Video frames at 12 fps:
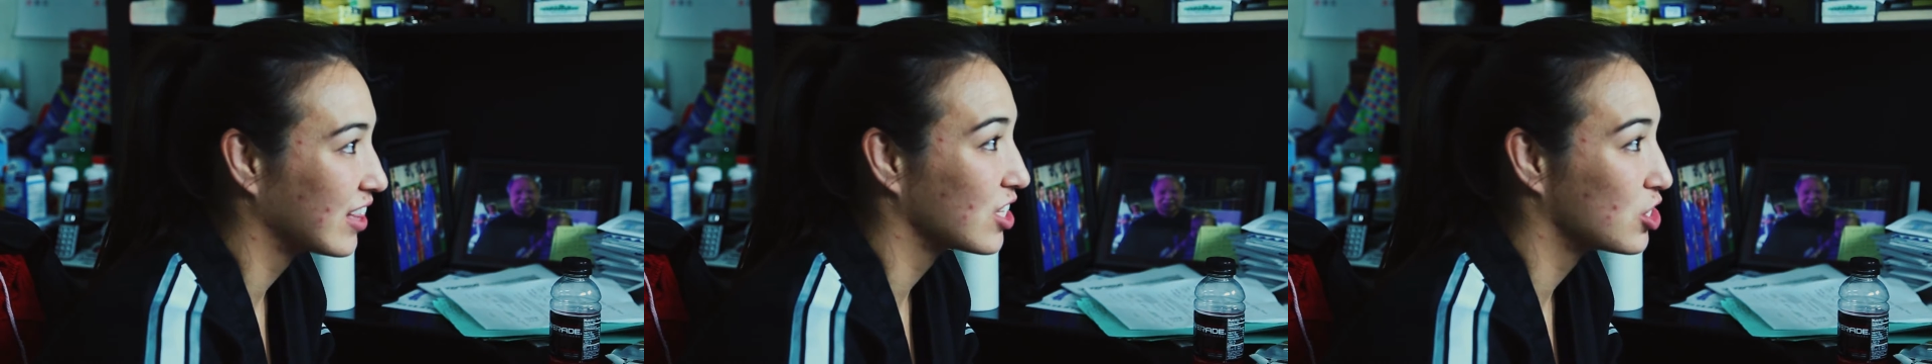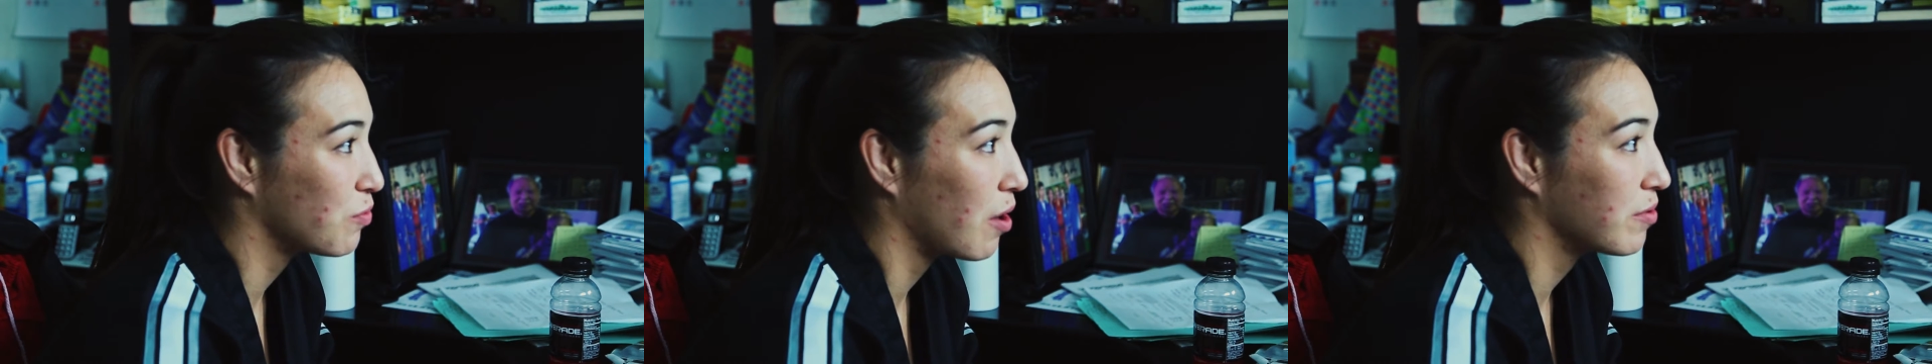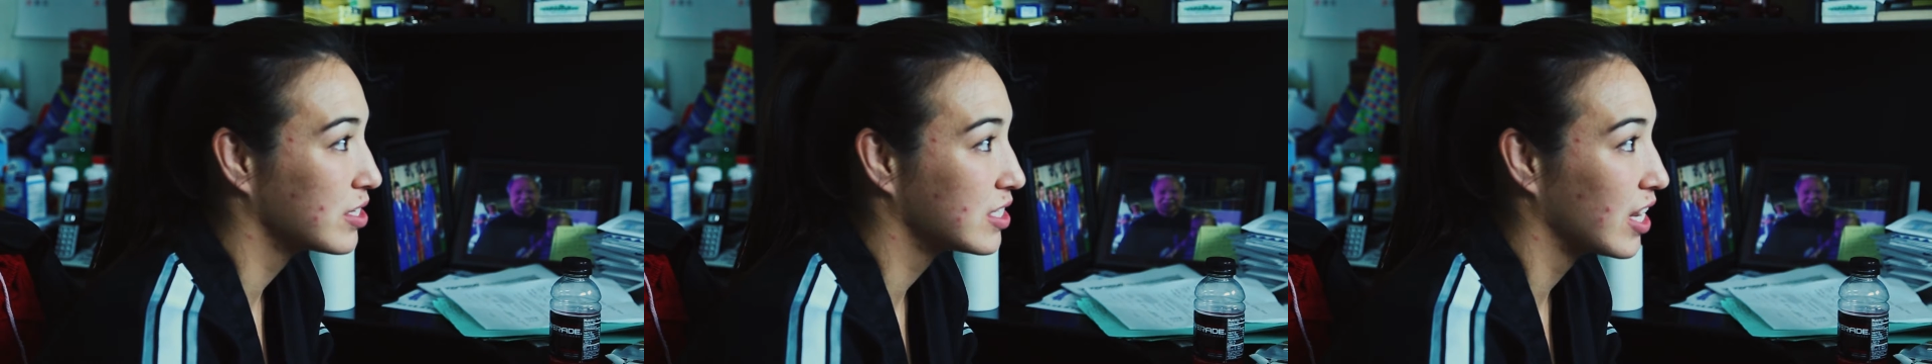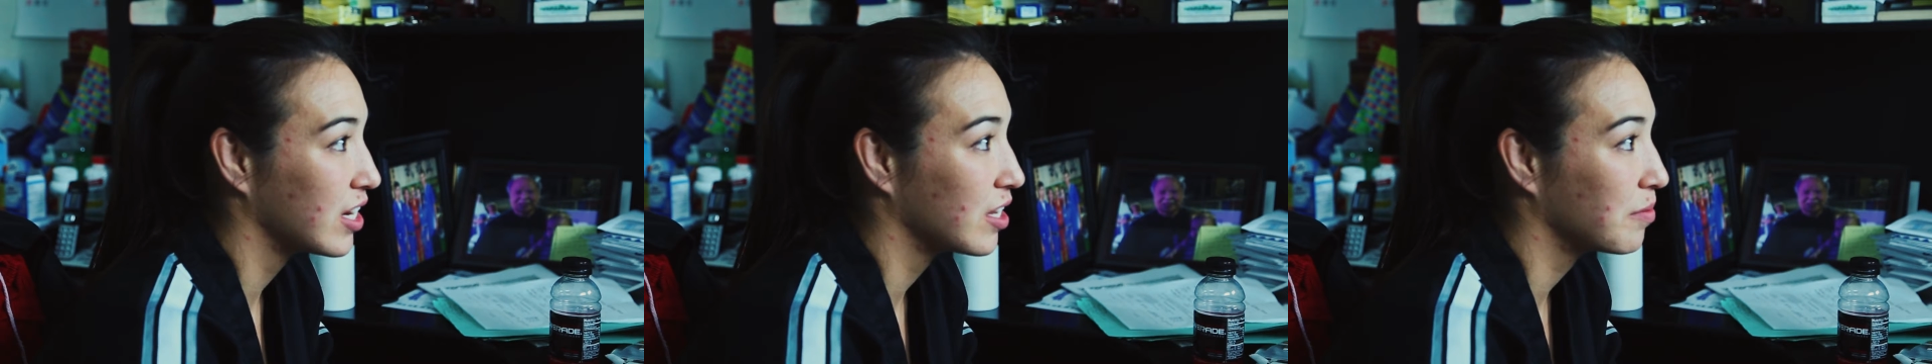at the Chihuahua
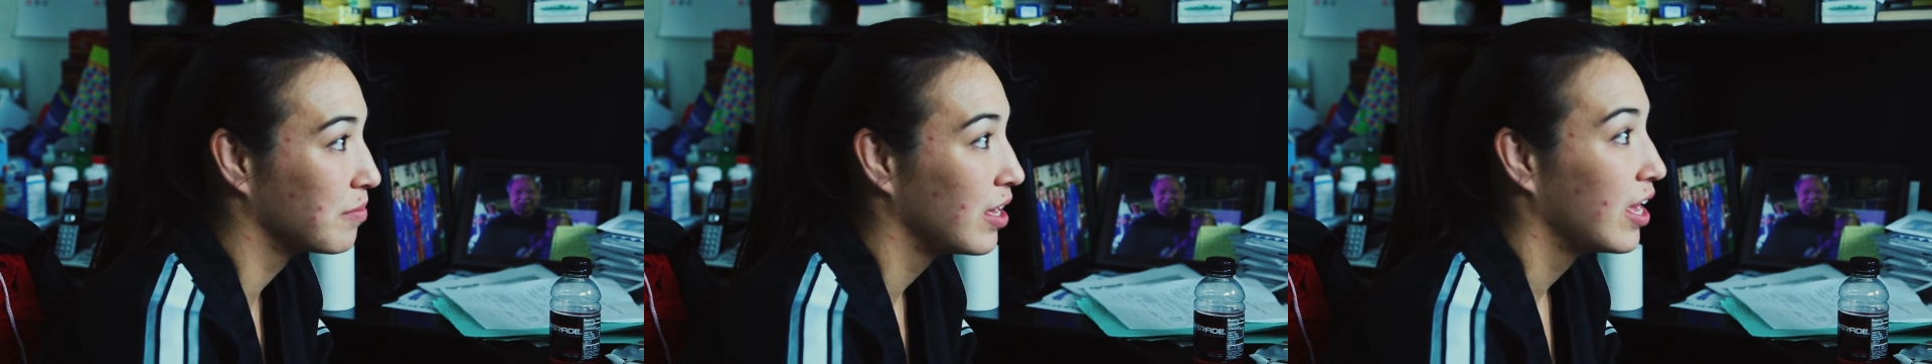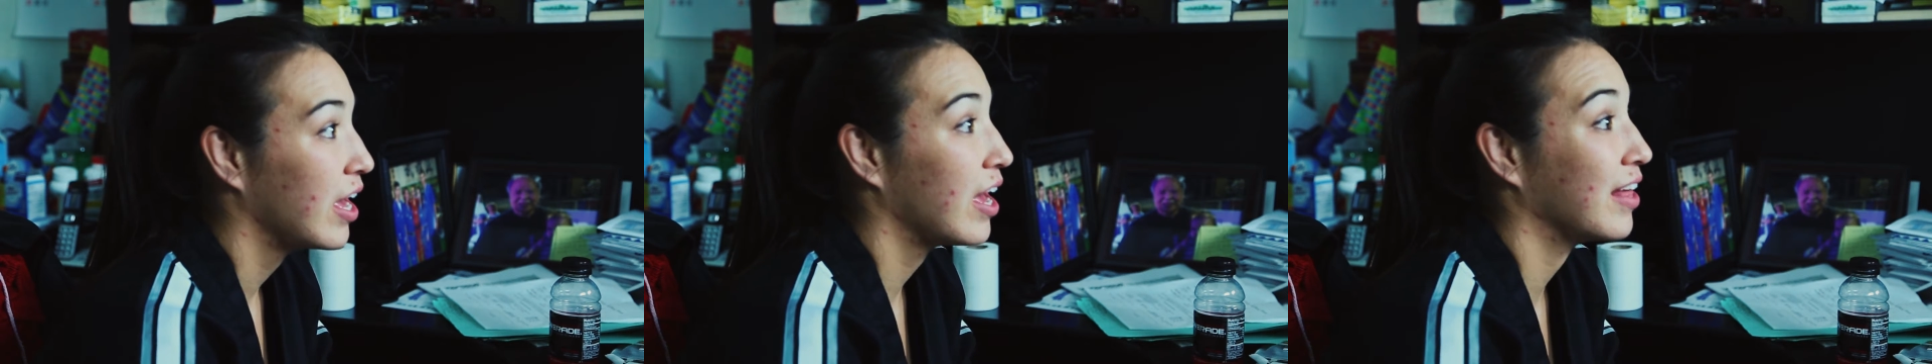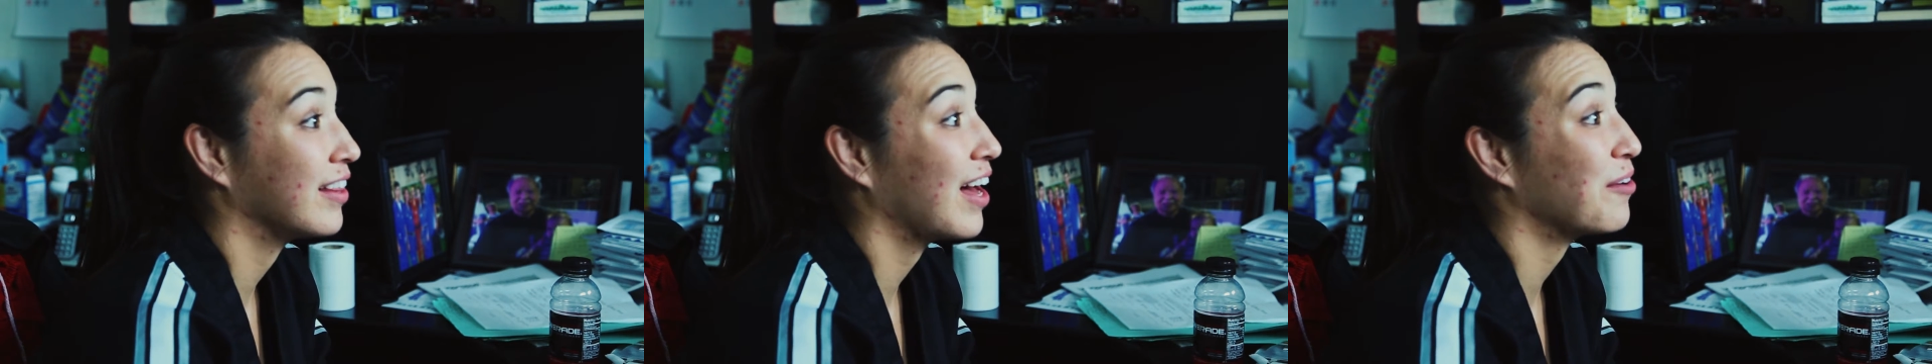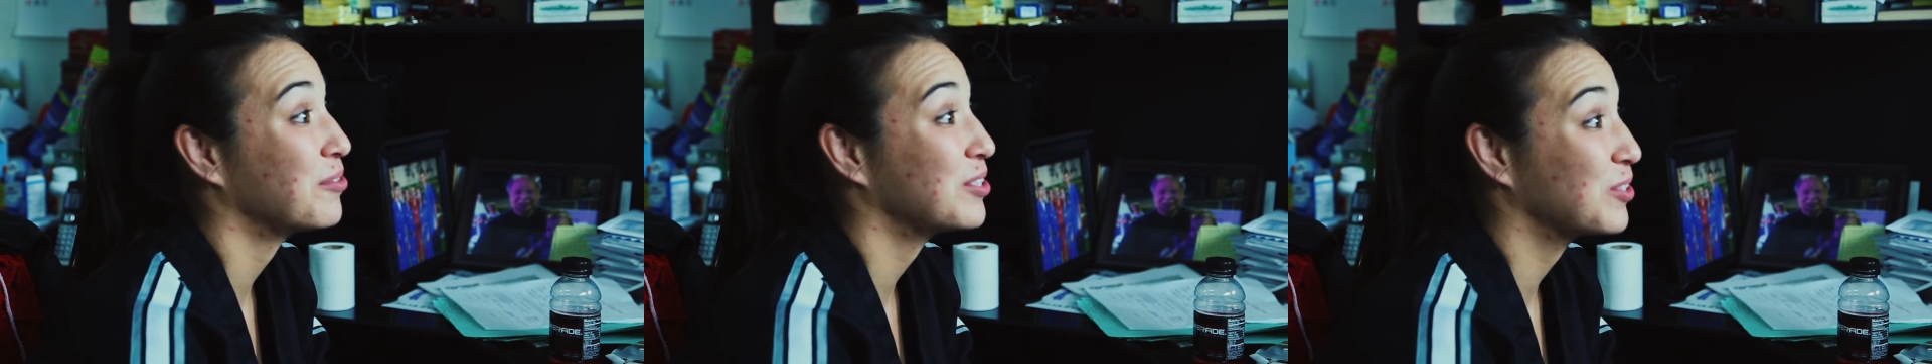Stadium, and
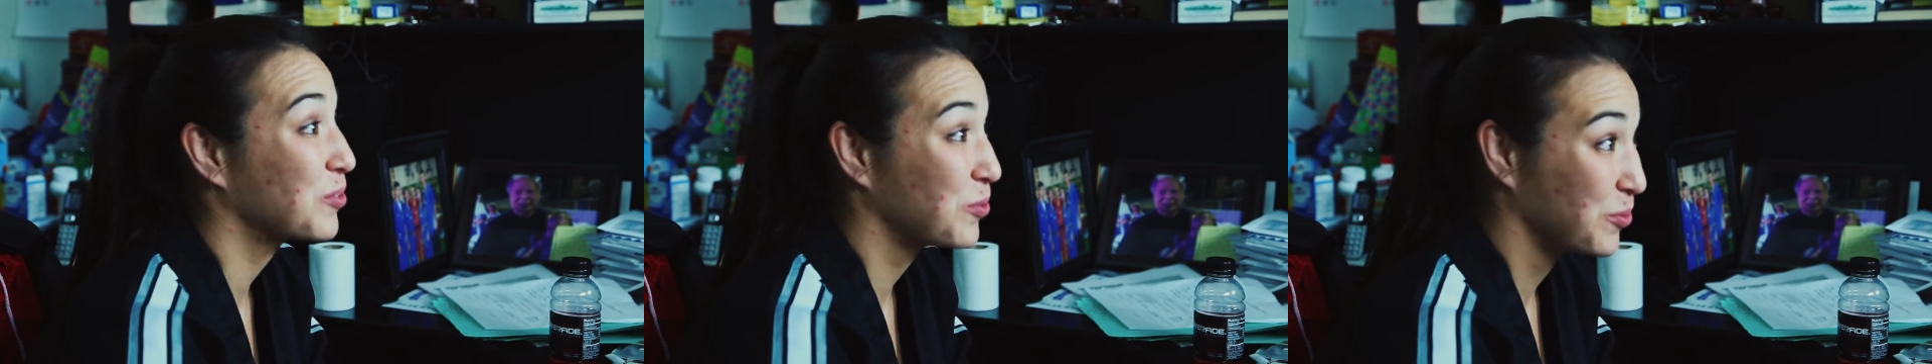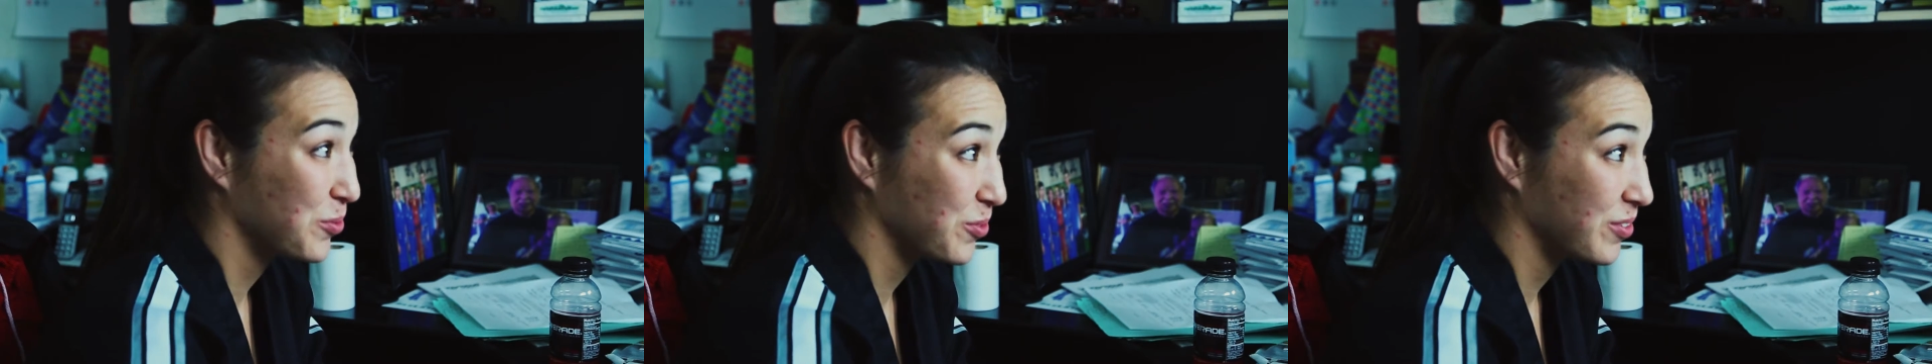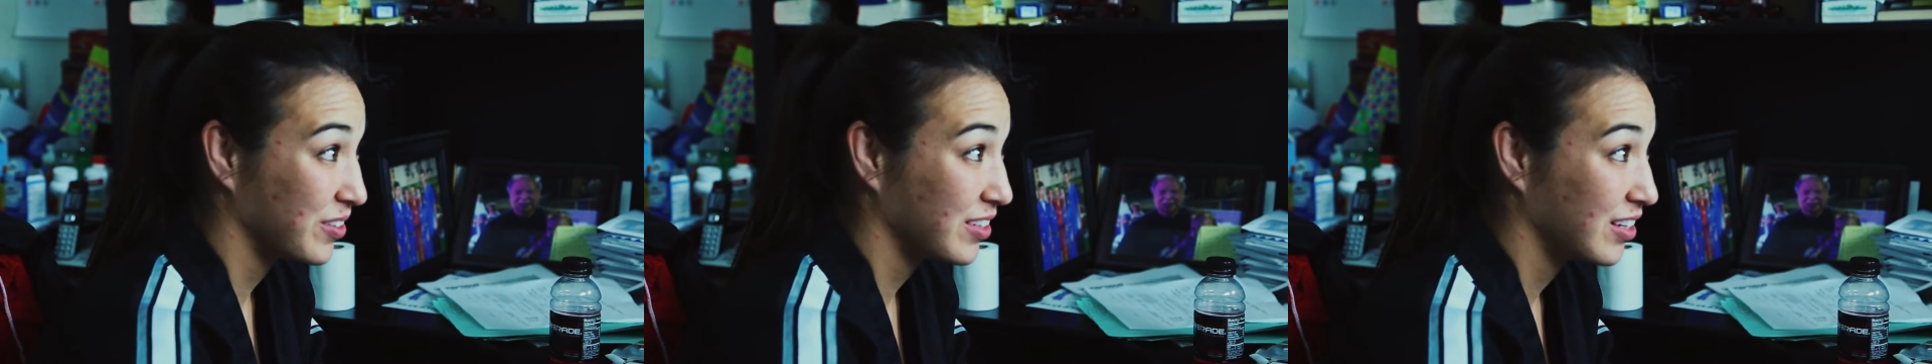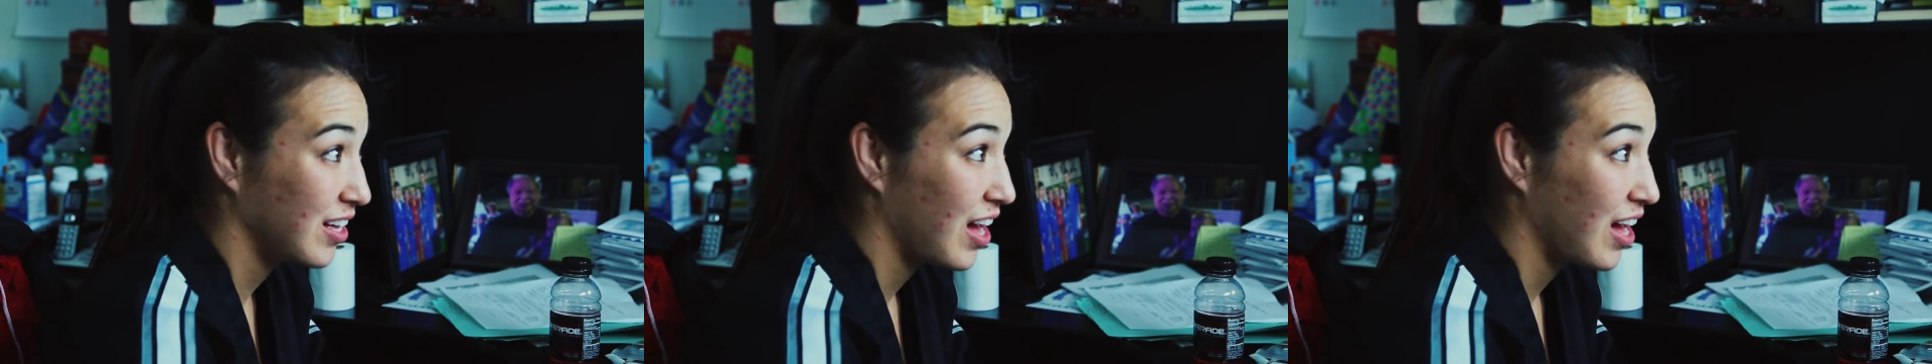that was cool.